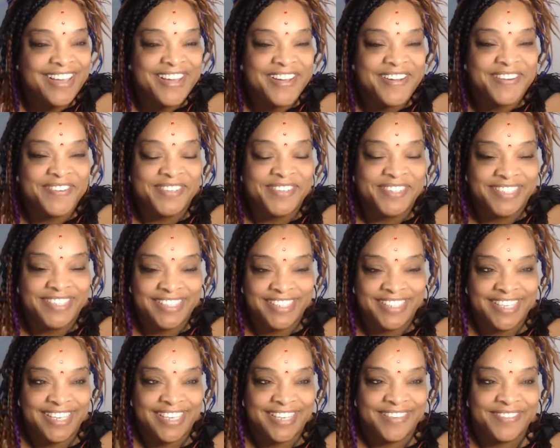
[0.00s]
We'll
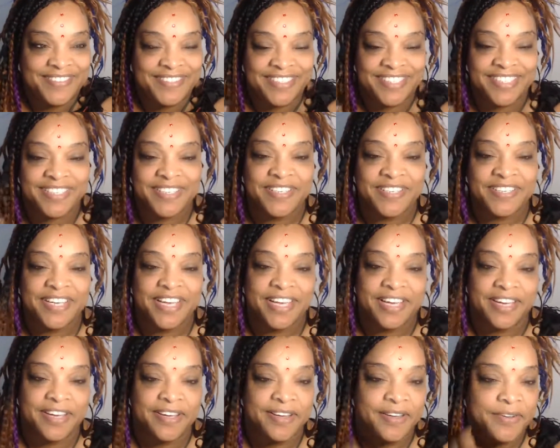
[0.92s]
see. We'll see
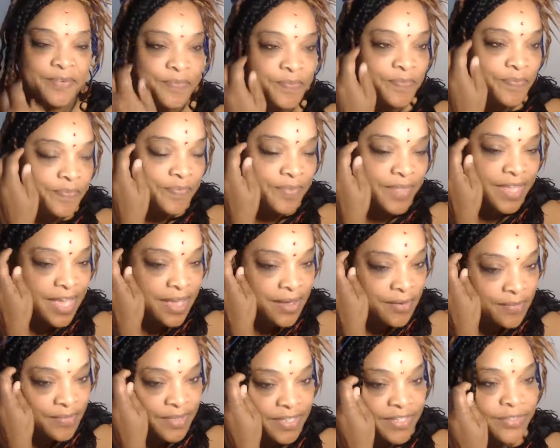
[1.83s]
how
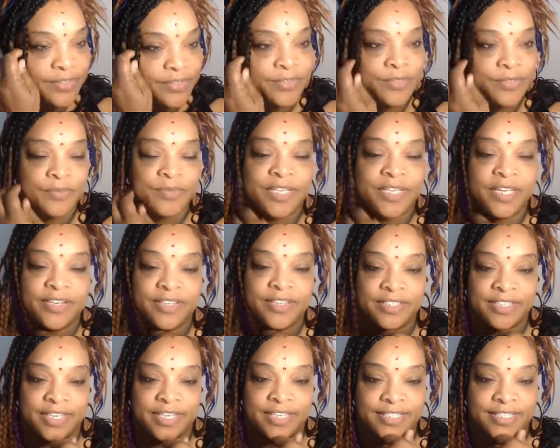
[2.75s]
my YouTube channel
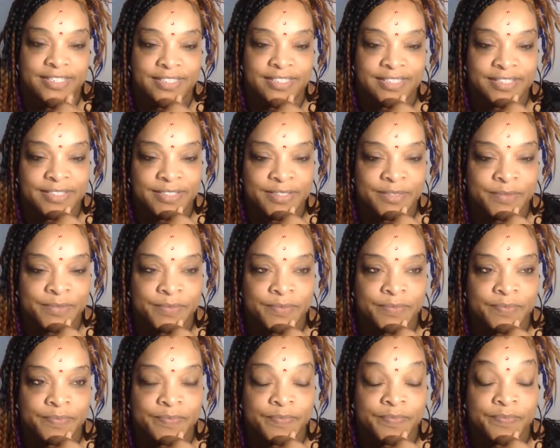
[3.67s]
does.
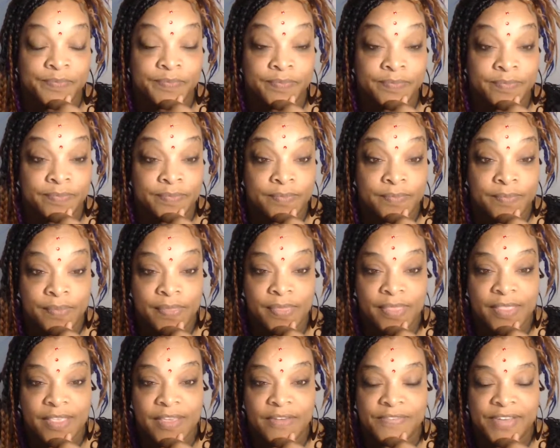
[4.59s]

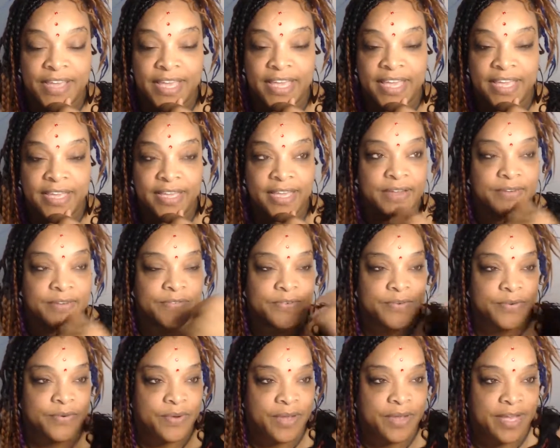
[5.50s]
If I hang out
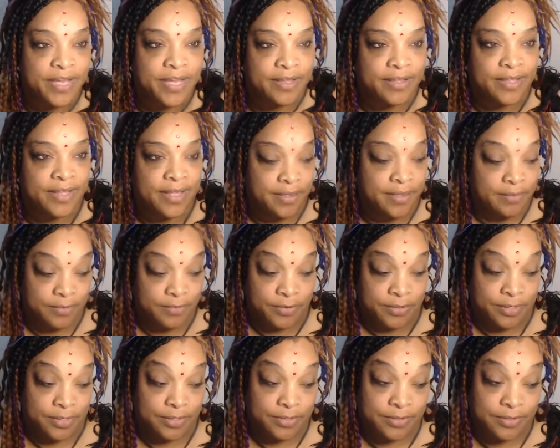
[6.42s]
for a while, I'm
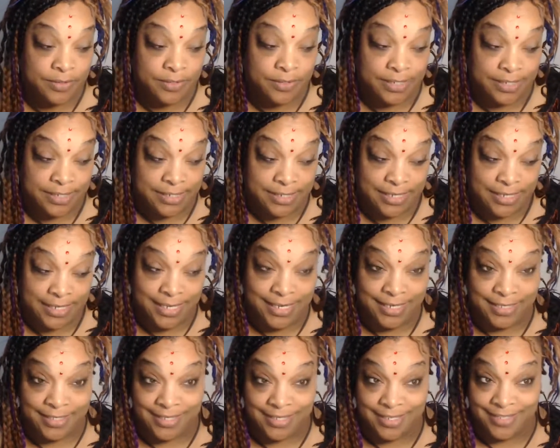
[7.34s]
going to turn this
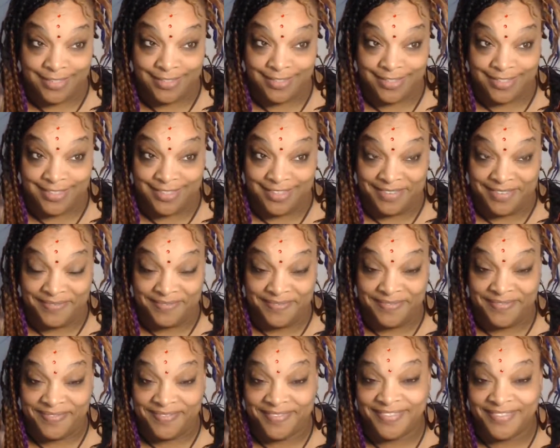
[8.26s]
light down
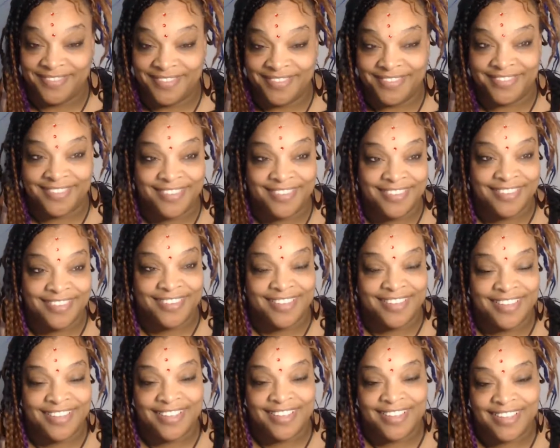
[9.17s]
some.
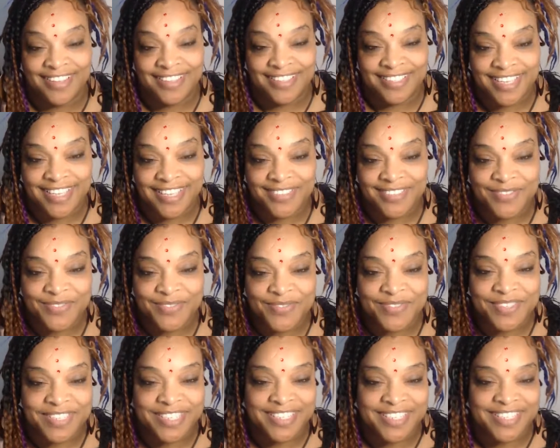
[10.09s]
That's
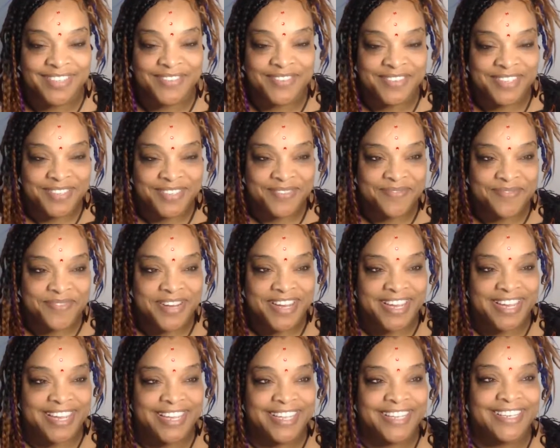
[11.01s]
really, really
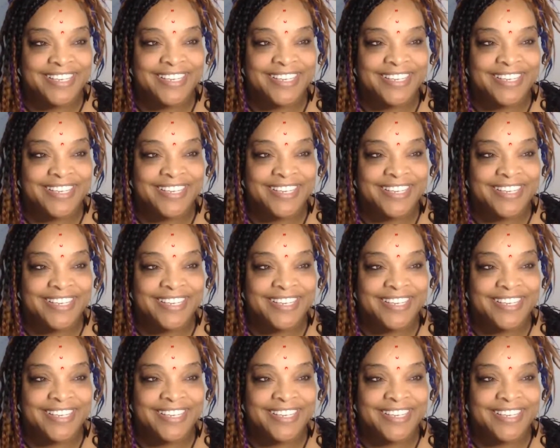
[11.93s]
bright.